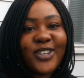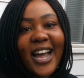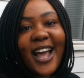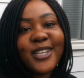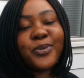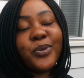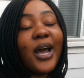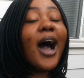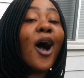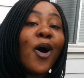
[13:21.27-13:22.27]
you guys, we
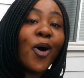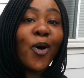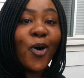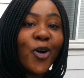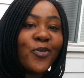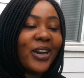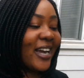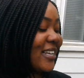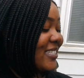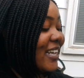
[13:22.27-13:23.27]
are home.
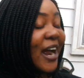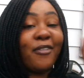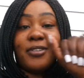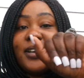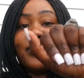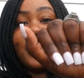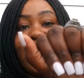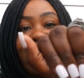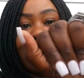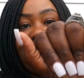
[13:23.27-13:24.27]
Like I said, I really, really
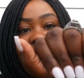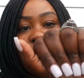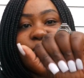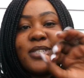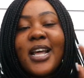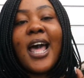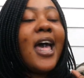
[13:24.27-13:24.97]
love my nails.